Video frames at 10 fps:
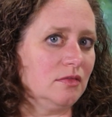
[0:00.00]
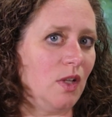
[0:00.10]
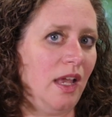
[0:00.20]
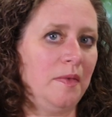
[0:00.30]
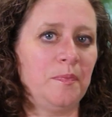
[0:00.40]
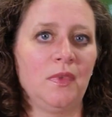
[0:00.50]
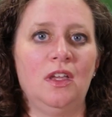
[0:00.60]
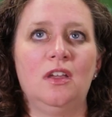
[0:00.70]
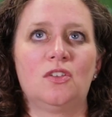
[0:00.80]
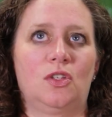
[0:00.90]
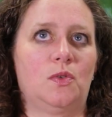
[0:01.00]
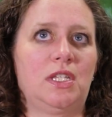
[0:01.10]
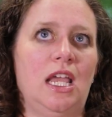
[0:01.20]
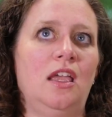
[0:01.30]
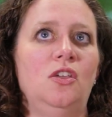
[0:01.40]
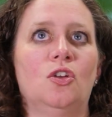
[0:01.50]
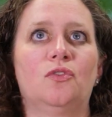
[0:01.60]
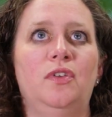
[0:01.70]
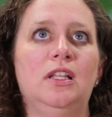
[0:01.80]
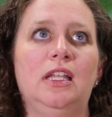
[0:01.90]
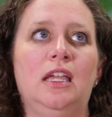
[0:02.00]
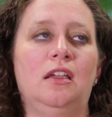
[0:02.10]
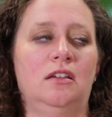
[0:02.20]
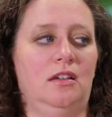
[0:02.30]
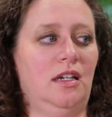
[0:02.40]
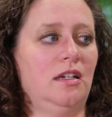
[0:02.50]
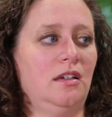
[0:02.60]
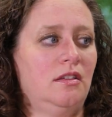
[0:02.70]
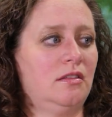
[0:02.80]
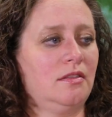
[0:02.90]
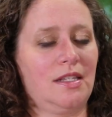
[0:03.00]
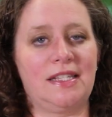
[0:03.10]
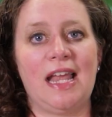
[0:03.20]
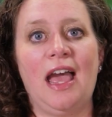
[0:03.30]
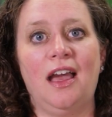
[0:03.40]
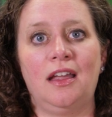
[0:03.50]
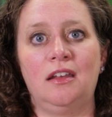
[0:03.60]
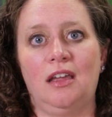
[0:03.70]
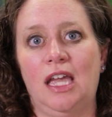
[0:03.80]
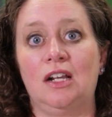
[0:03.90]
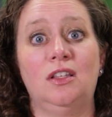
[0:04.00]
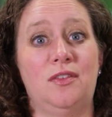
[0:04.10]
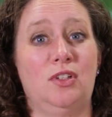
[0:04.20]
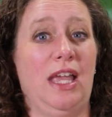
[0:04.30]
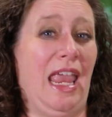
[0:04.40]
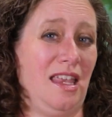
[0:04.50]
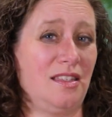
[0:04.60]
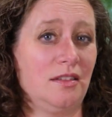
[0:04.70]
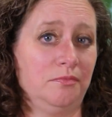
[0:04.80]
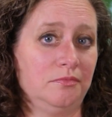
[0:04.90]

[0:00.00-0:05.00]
Okay, so say you're feeling sad at a level 8.